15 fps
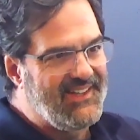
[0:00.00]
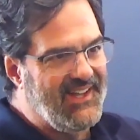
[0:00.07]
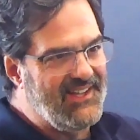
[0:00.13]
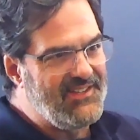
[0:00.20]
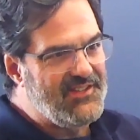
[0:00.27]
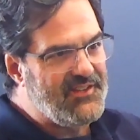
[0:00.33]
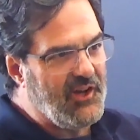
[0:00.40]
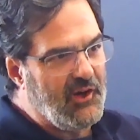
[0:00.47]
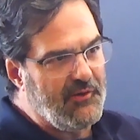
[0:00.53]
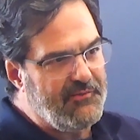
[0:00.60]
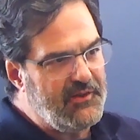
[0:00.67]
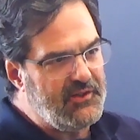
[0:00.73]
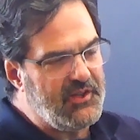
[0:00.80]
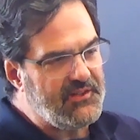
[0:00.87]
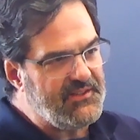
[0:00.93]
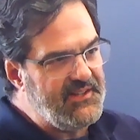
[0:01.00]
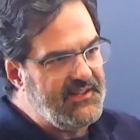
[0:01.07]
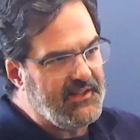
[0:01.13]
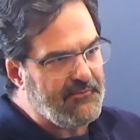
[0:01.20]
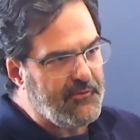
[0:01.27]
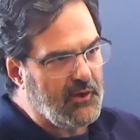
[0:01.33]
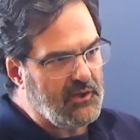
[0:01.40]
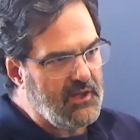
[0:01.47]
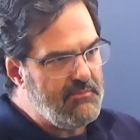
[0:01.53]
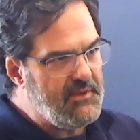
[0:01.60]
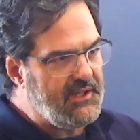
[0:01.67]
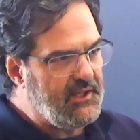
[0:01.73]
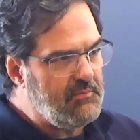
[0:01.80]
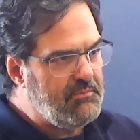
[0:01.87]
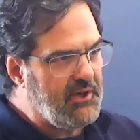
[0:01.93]
and so if you just need it for a
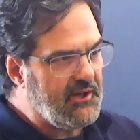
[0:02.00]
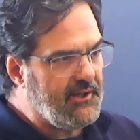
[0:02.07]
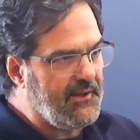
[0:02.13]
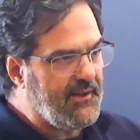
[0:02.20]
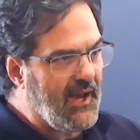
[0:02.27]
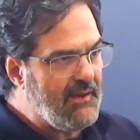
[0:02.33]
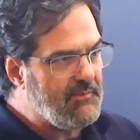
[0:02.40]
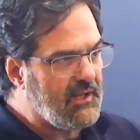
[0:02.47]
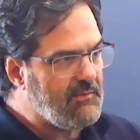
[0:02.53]
limited period of time,